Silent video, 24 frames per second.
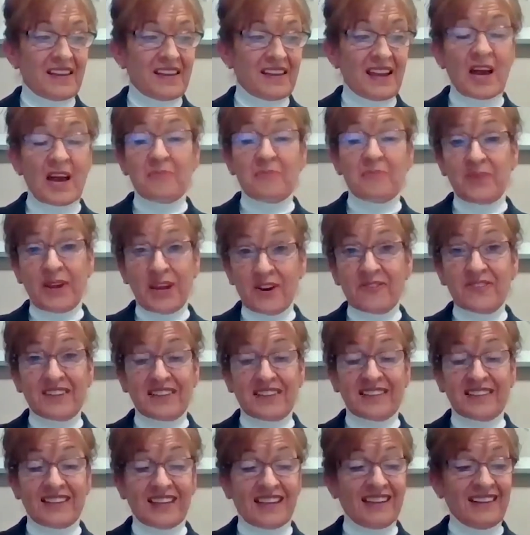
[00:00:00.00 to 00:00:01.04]

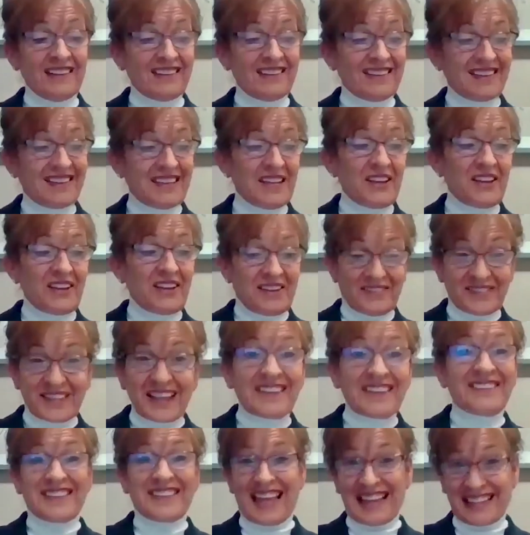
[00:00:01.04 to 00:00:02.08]
Apparently,
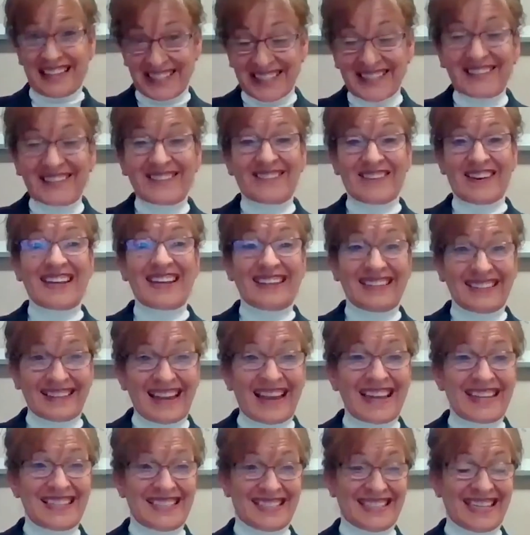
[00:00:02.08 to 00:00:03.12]
that's great,
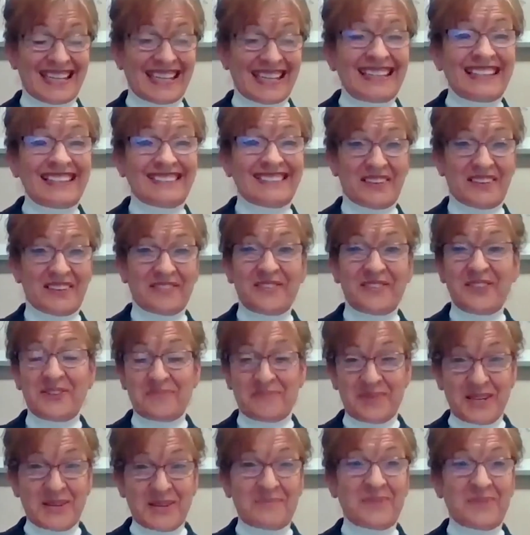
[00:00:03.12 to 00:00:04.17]
I see a few
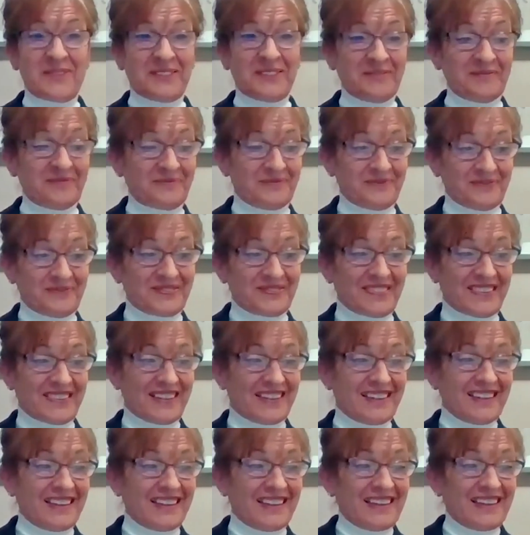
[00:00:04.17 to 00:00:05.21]
people.
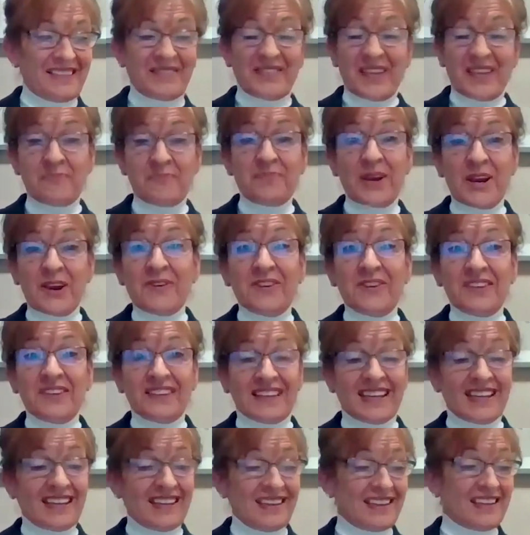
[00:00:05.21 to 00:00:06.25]

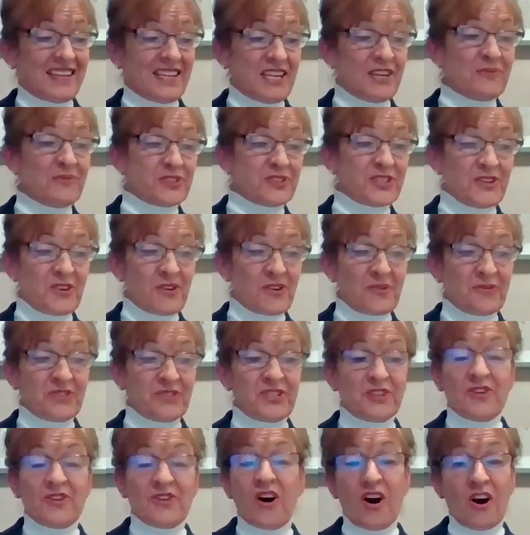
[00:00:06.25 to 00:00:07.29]
Apparently, he was known
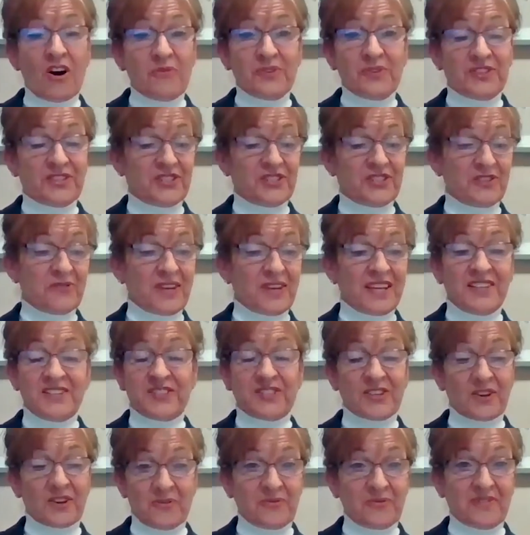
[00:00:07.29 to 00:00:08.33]
to always do his
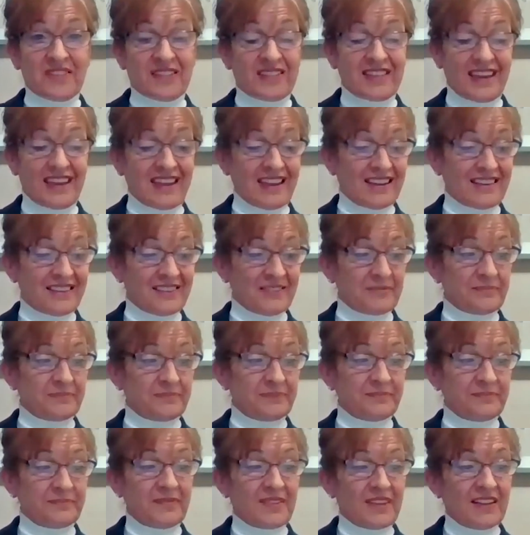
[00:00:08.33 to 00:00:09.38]
own thing.
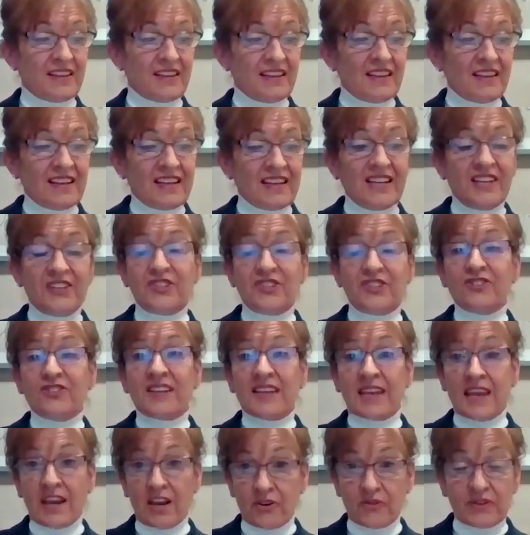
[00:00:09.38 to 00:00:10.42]
He took
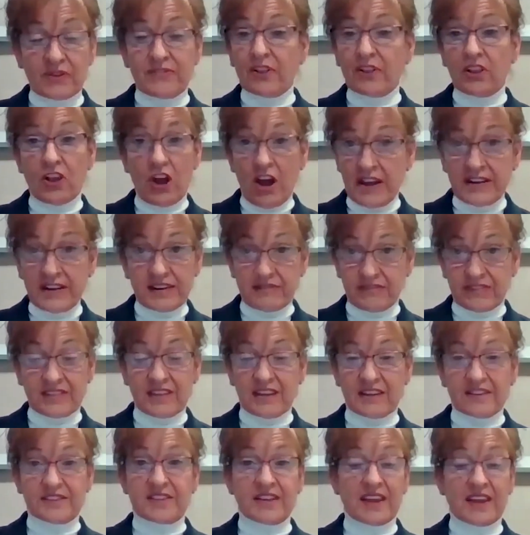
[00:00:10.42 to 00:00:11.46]
care of a lot of
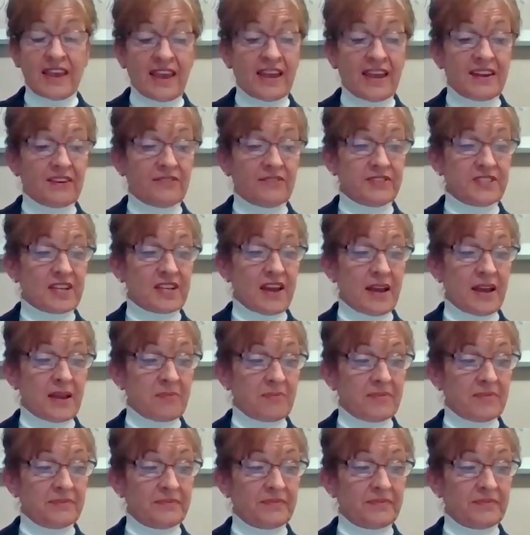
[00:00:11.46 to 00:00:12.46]
things ahead of time.